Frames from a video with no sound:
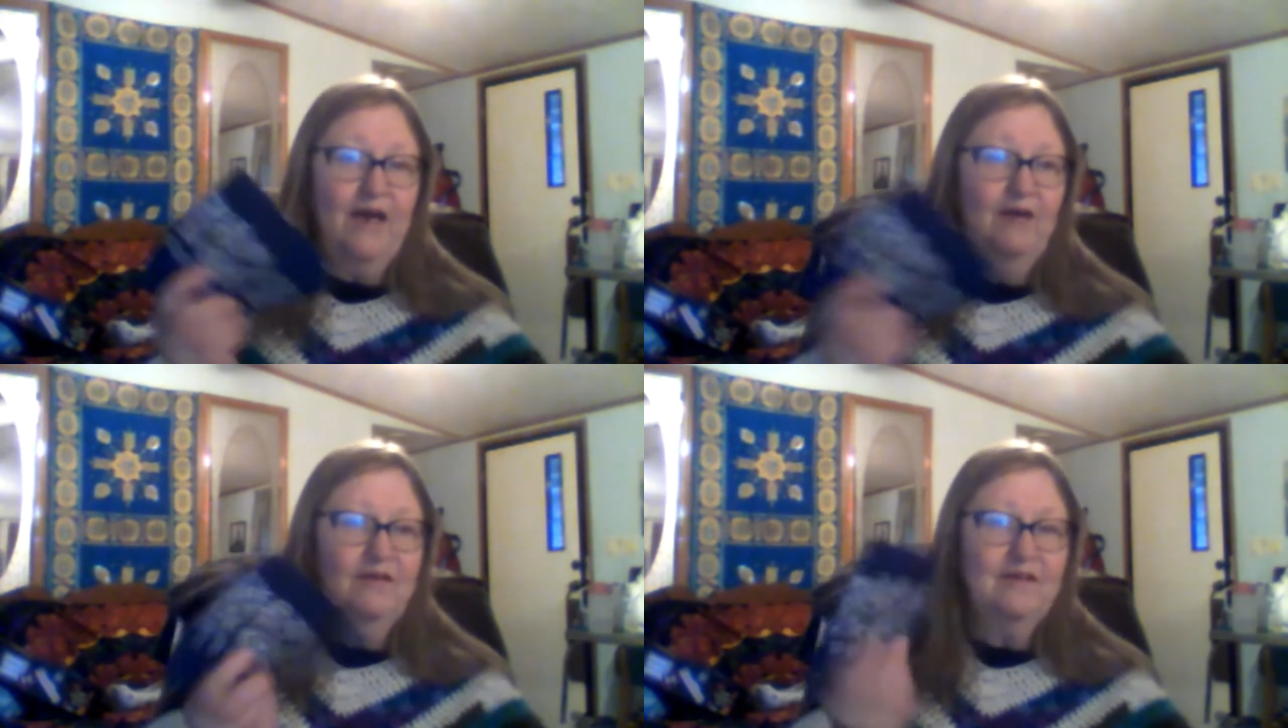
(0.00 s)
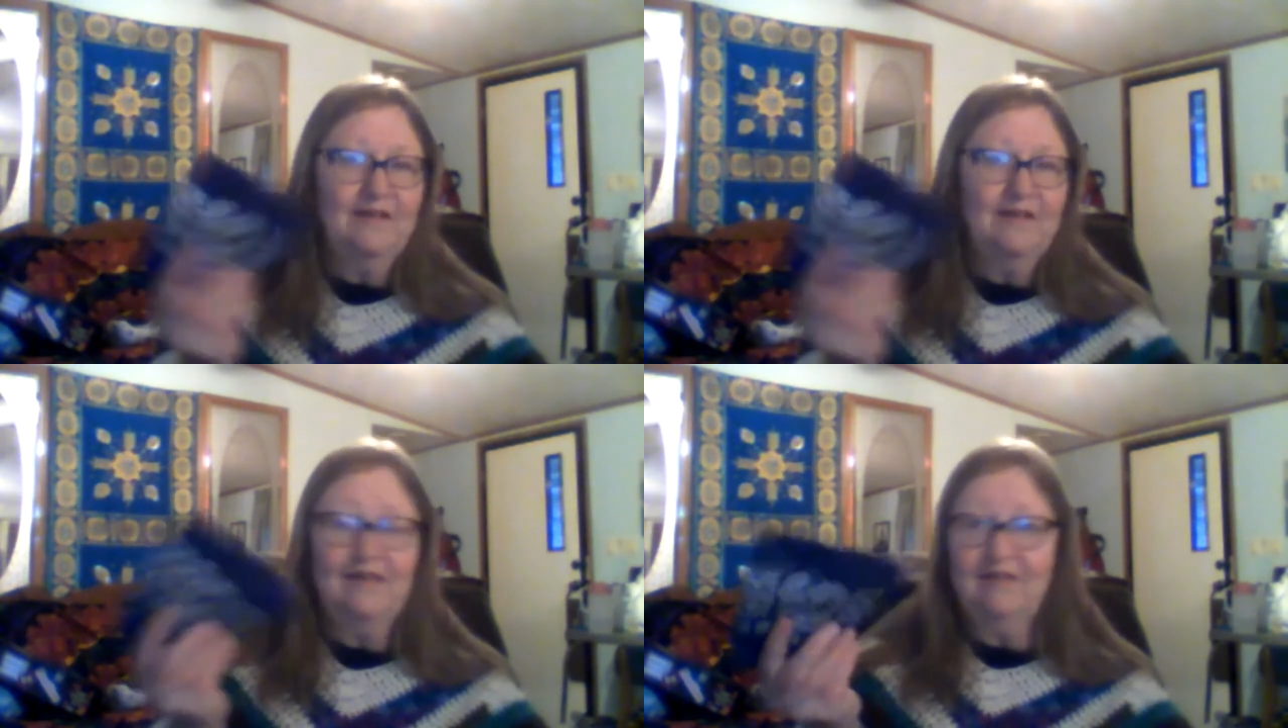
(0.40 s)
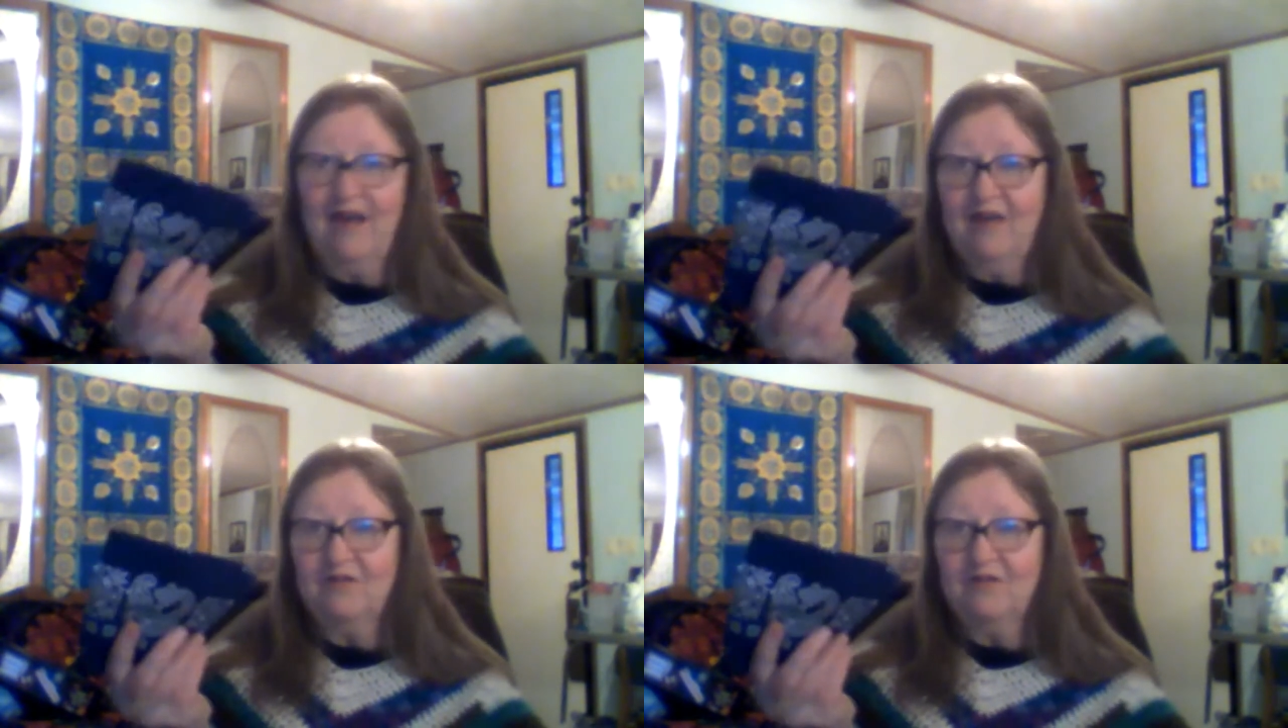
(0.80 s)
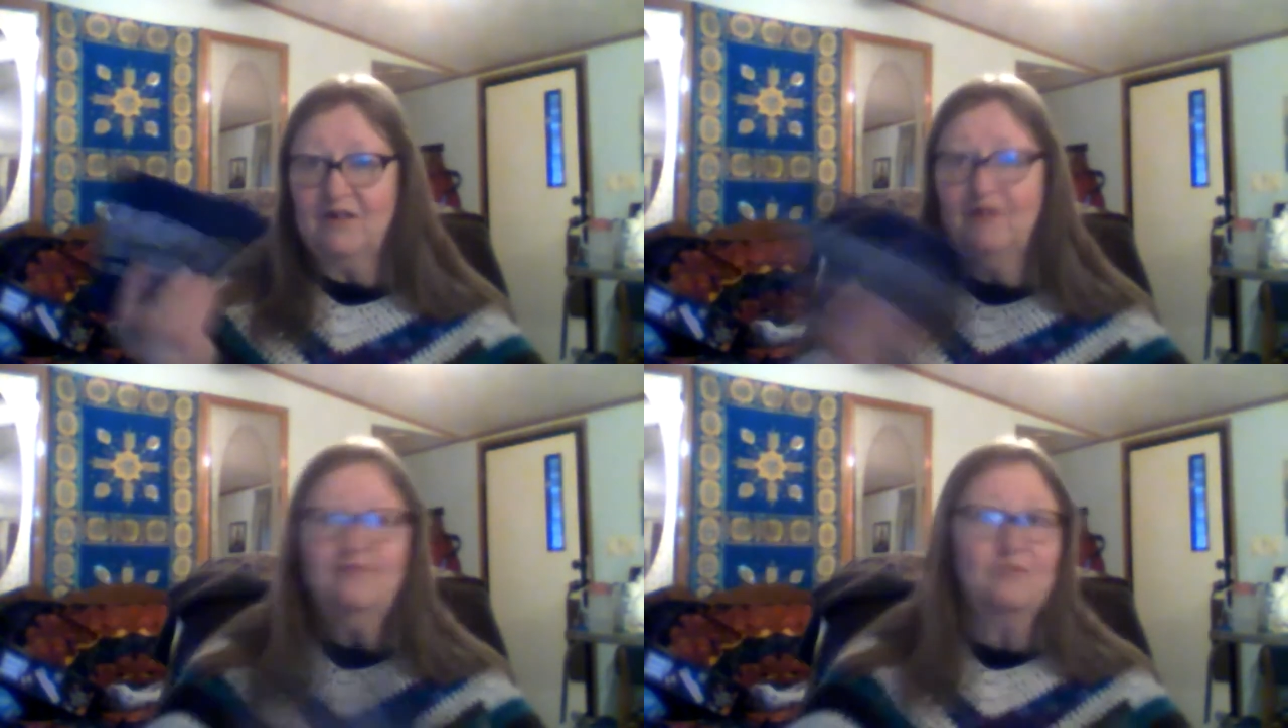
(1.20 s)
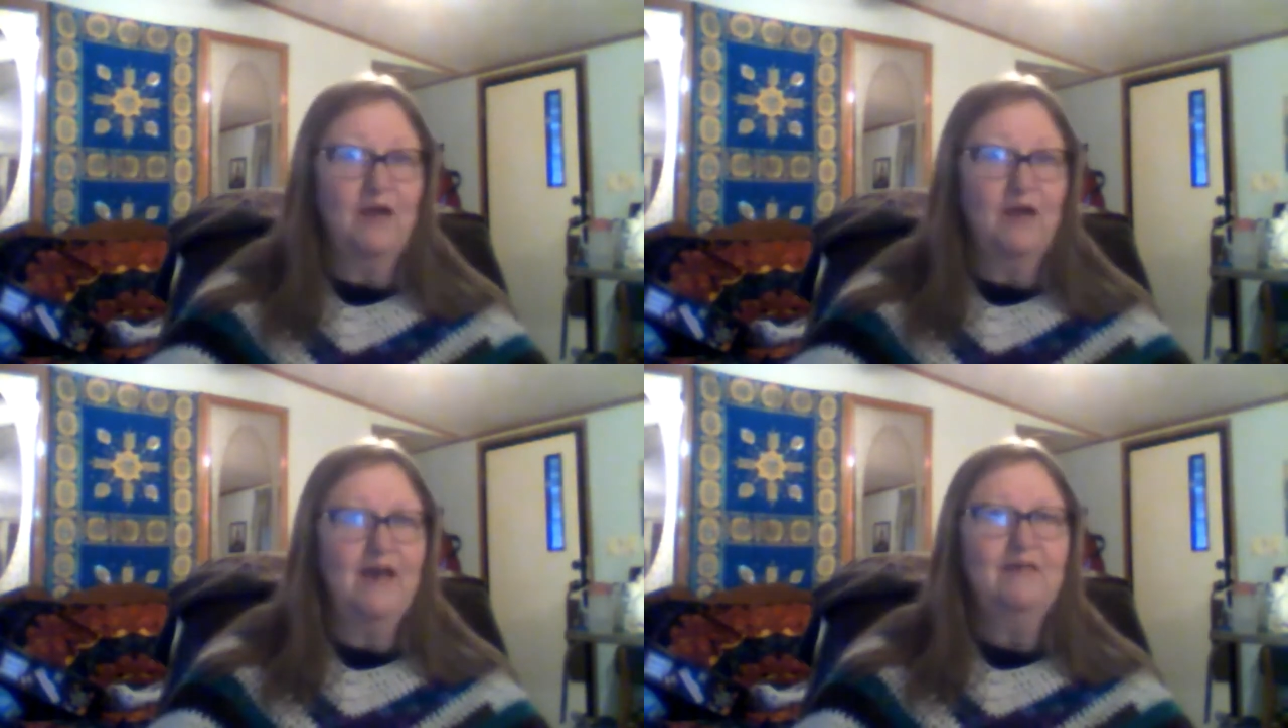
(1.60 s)
out it's a handkerchief,
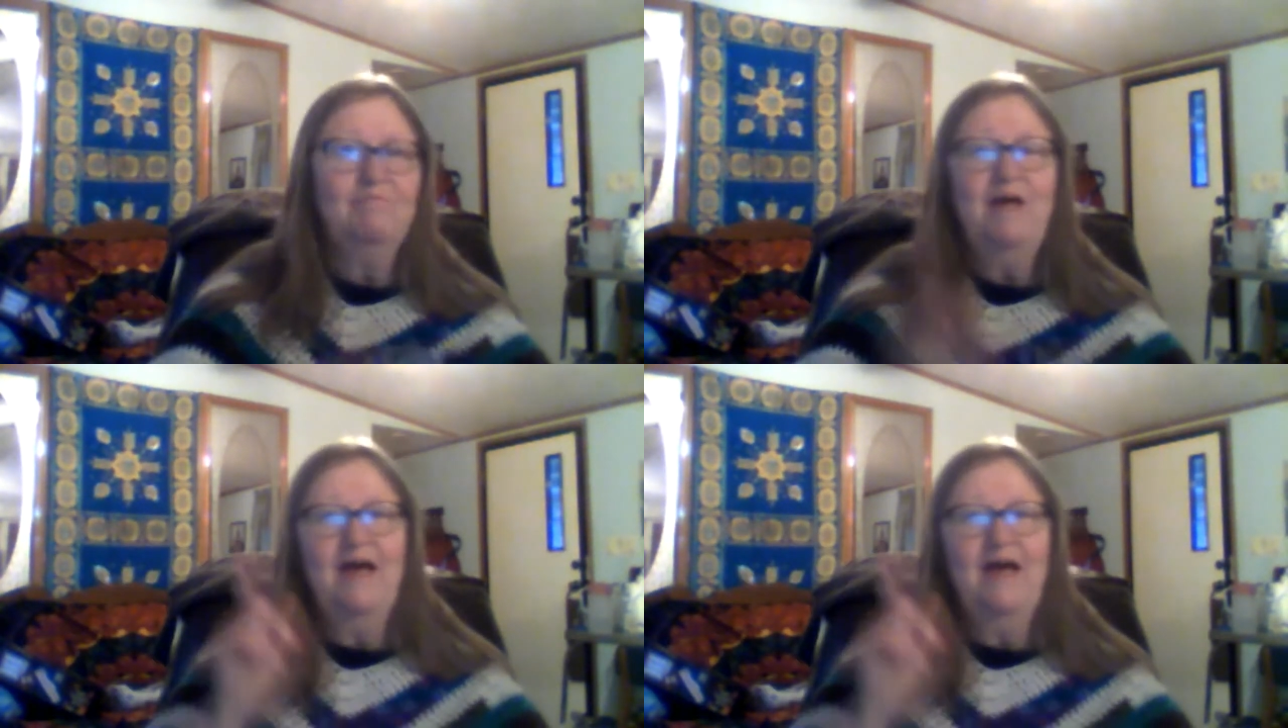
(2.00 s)
right?